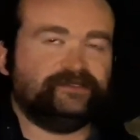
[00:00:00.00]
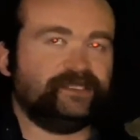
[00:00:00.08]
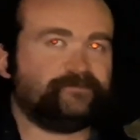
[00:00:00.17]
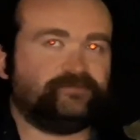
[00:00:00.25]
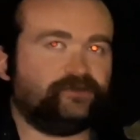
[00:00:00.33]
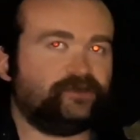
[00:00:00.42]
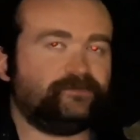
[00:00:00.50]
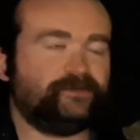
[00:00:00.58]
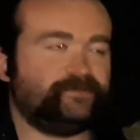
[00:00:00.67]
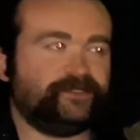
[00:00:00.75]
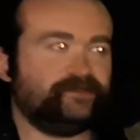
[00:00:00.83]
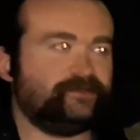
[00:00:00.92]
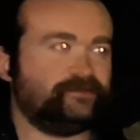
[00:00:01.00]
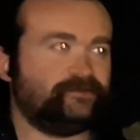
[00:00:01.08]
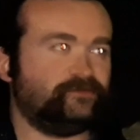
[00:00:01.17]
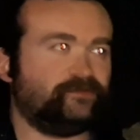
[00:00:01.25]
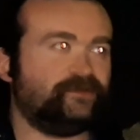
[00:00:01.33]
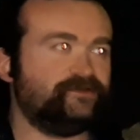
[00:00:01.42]
Nick Pope will be
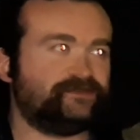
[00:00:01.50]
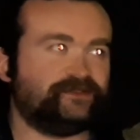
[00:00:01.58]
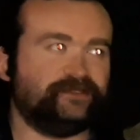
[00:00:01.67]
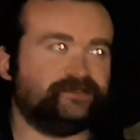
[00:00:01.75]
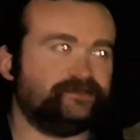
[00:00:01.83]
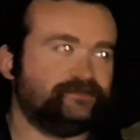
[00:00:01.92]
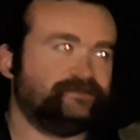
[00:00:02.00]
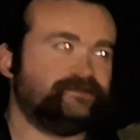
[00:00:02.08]
the ones. Like,